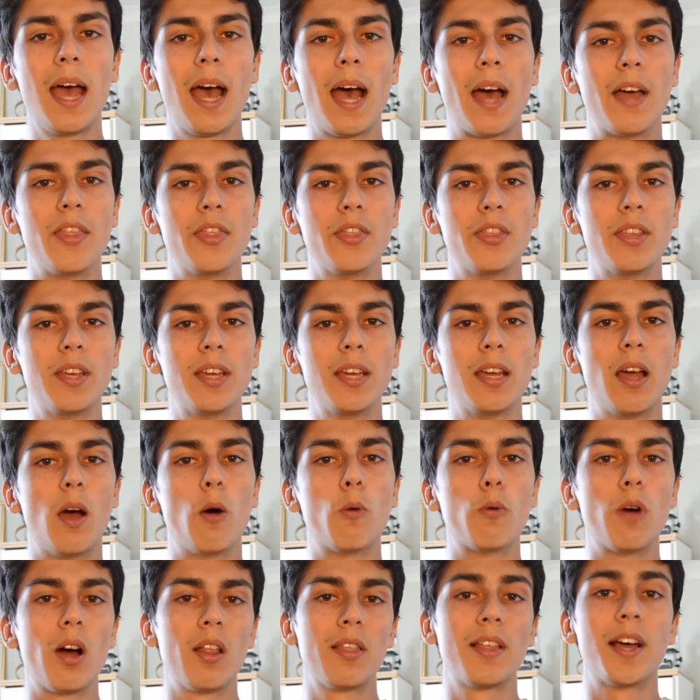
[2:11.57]
and the
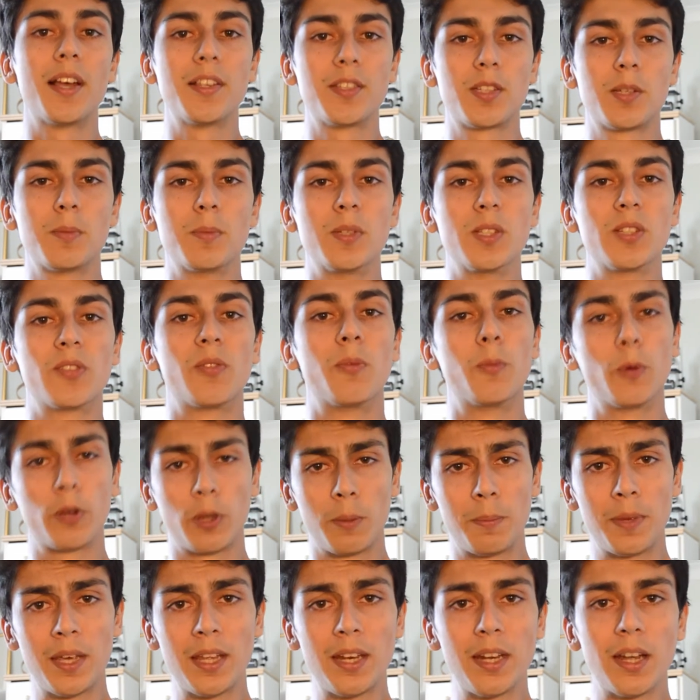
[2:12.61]
wealth estimates from
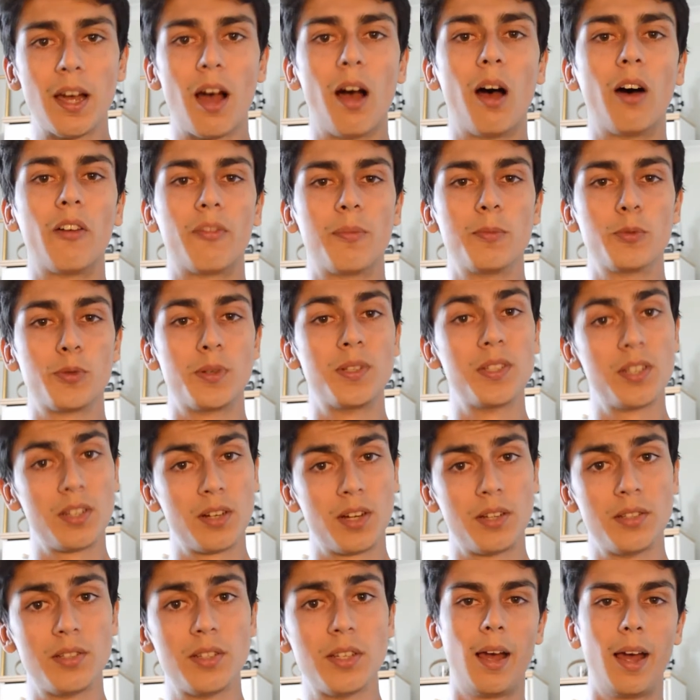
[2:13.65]
Wikipedia are from
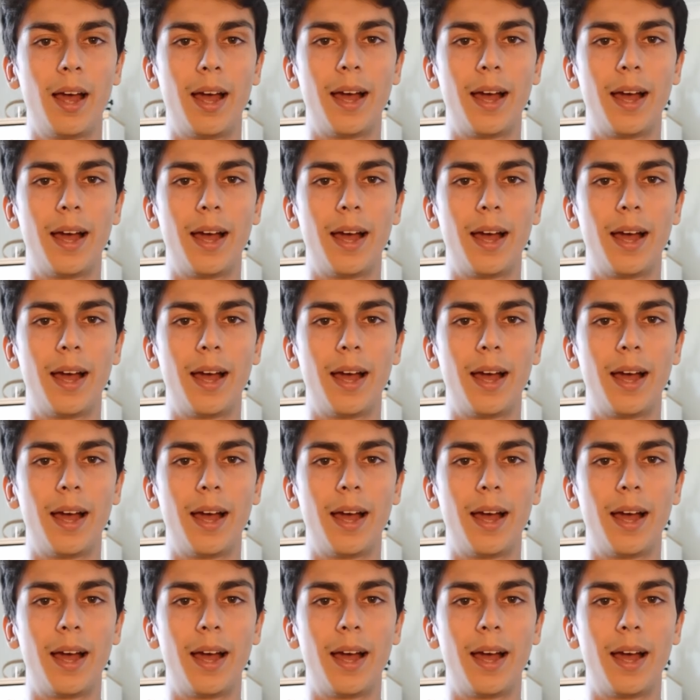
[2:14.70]
2019.